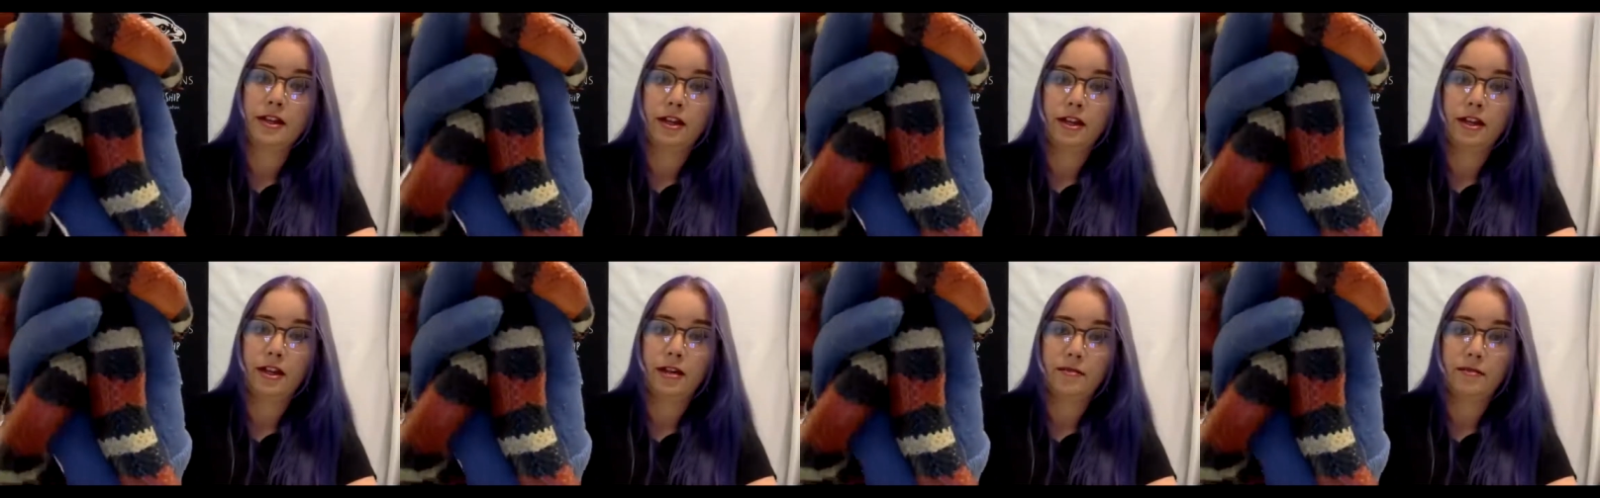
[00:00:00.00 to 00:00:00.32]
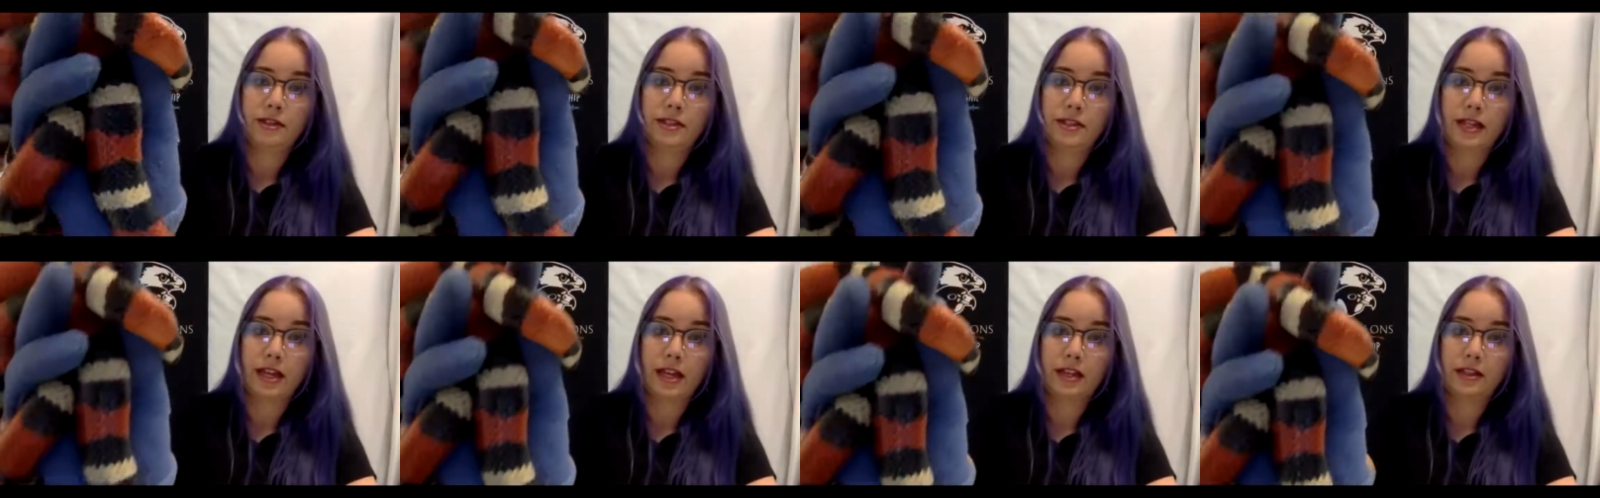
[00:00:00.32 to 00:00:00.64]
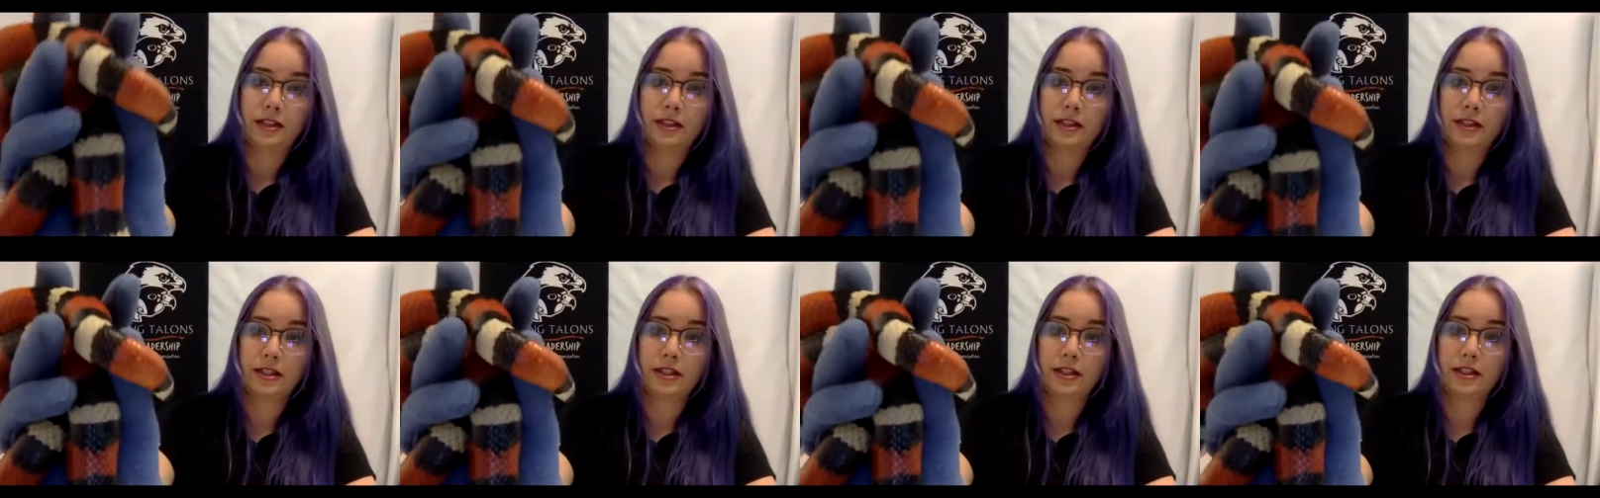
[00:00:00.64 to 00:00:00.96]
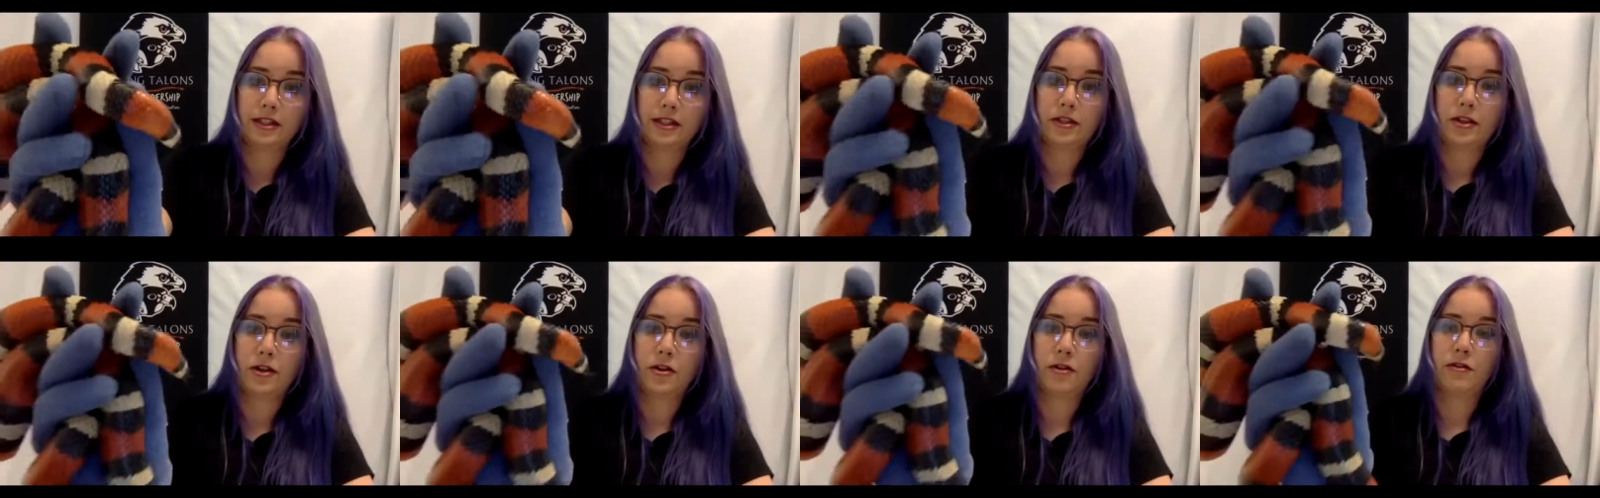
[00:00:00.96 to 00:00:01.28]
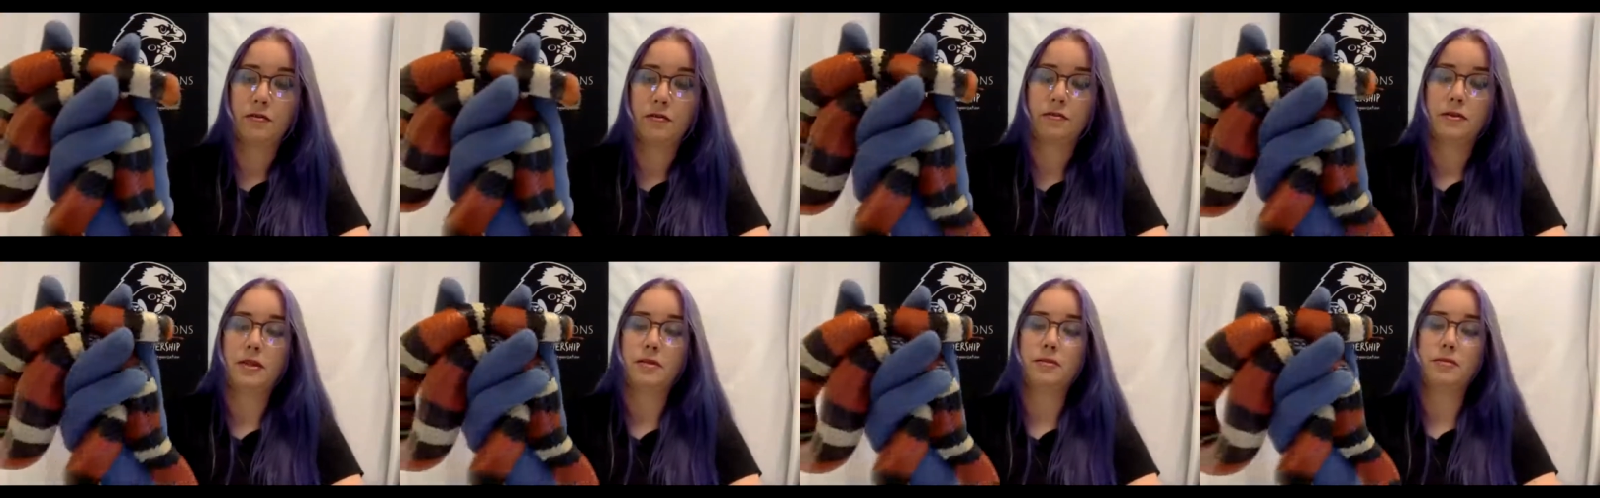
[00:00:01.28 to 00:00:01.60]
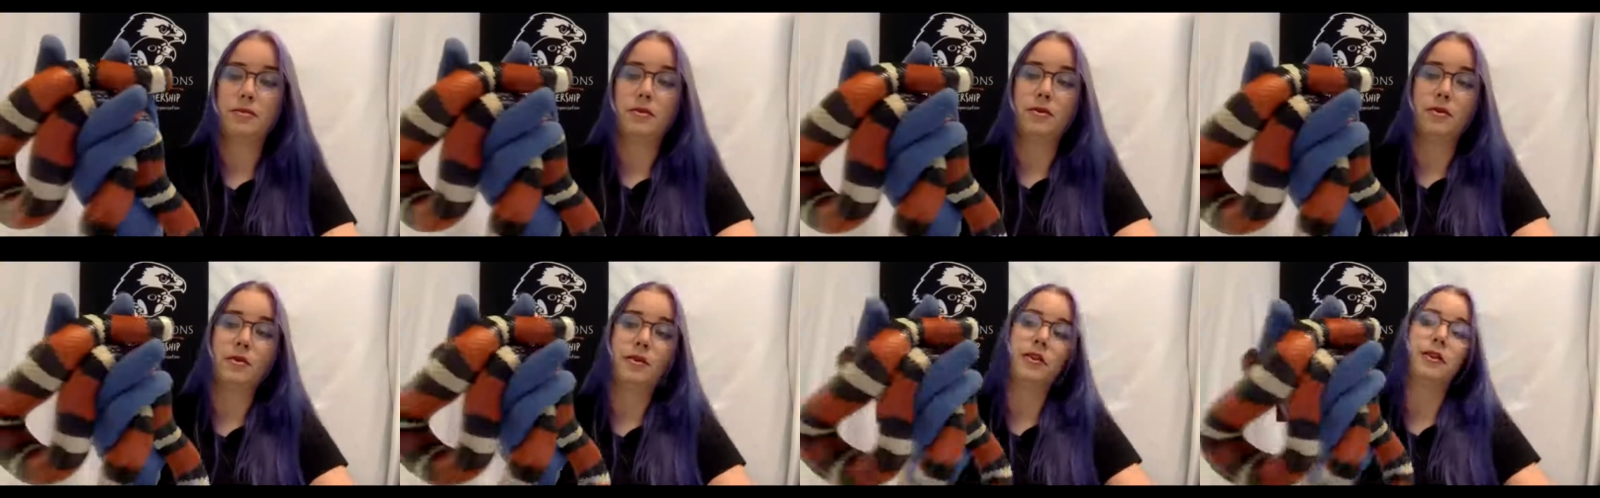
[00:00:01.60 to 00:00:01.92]
um, sadly, you know, if
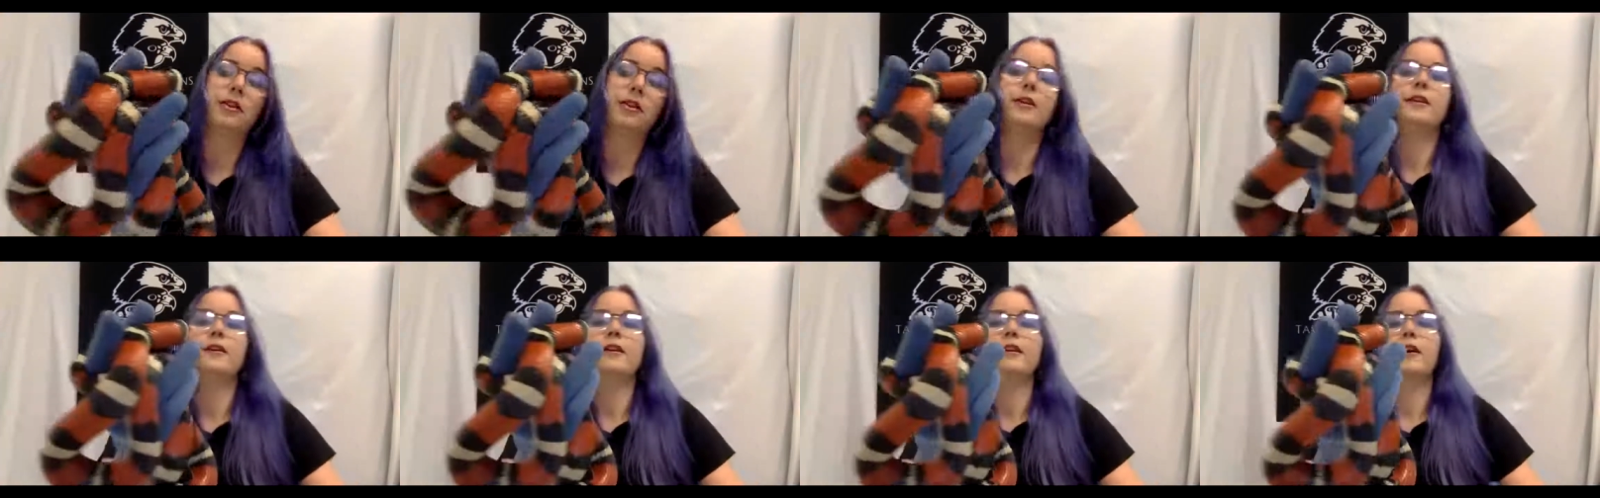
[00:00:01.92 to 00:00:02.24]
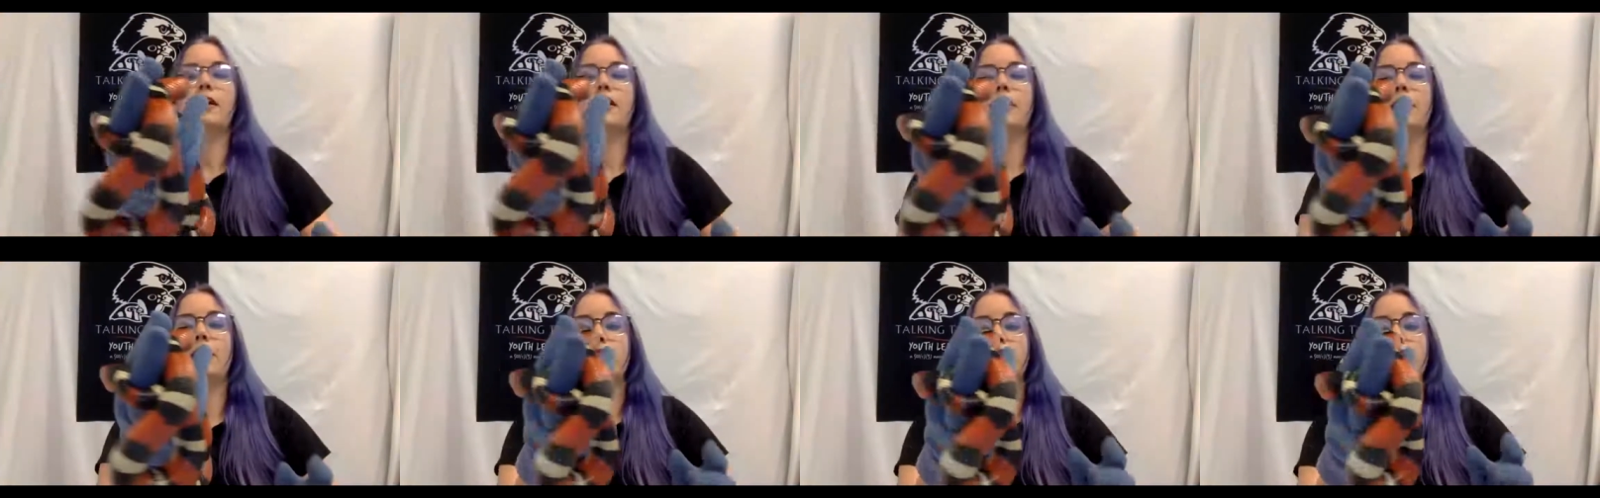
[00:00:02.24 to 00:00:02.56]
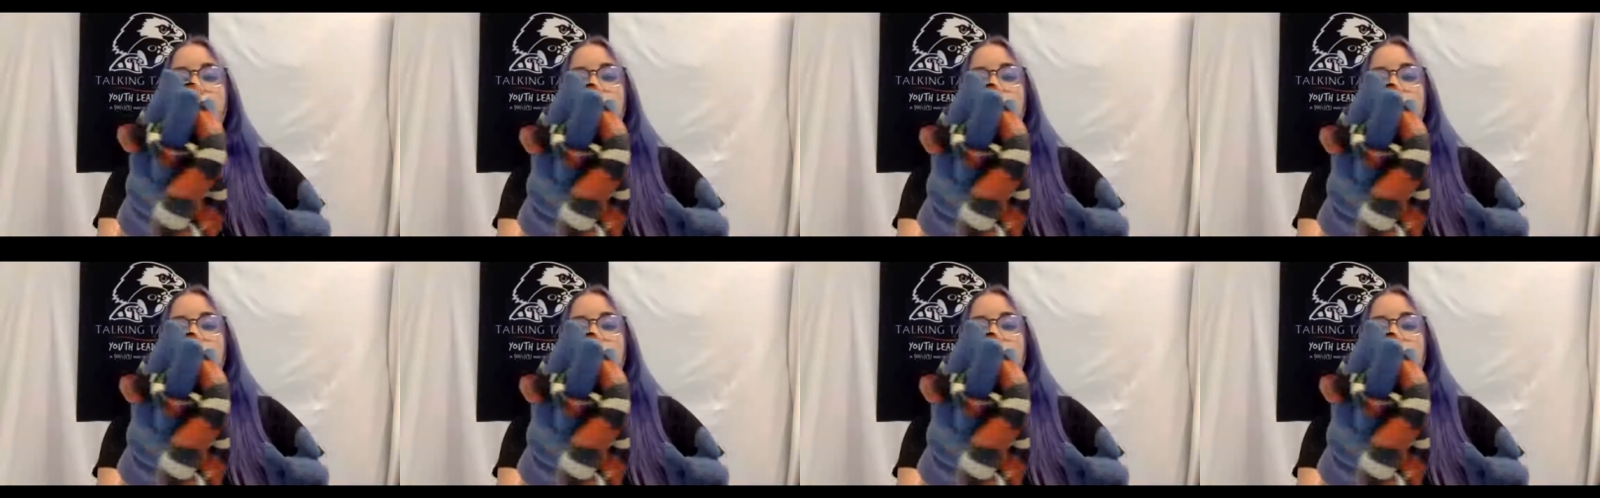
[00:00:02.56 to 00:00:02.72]
people are out on